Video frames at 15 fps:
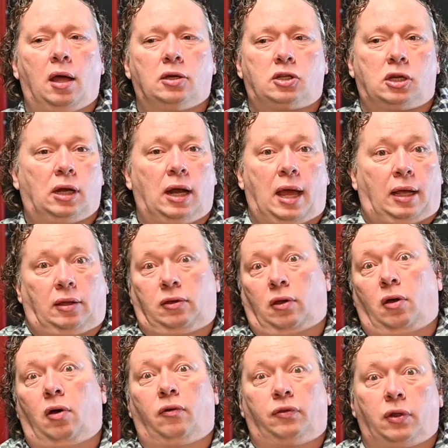select
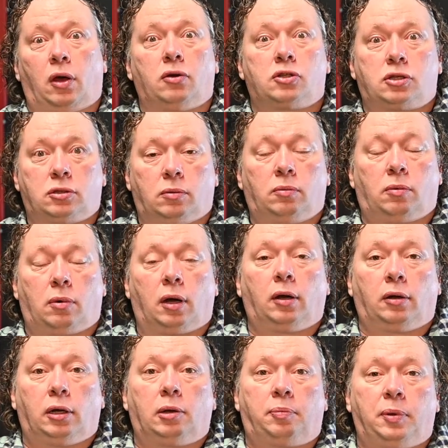of those
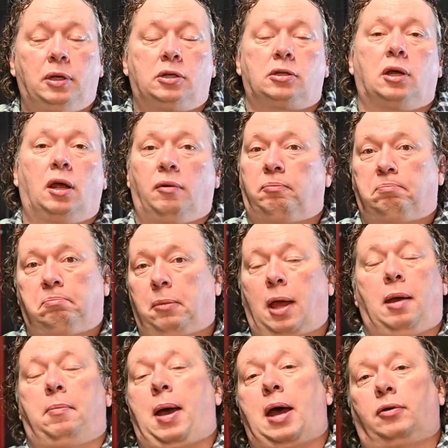100 pieces
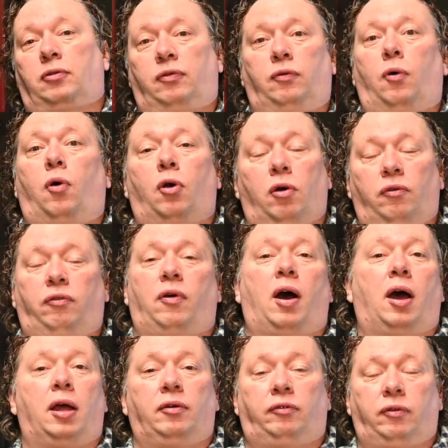about 4 or
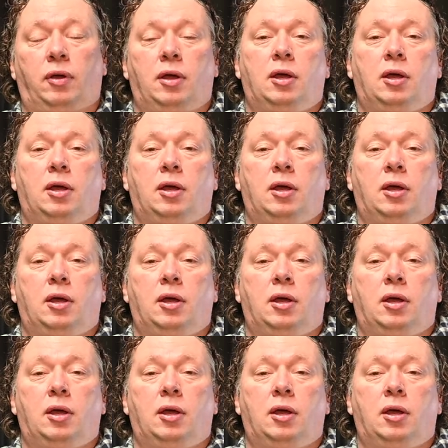5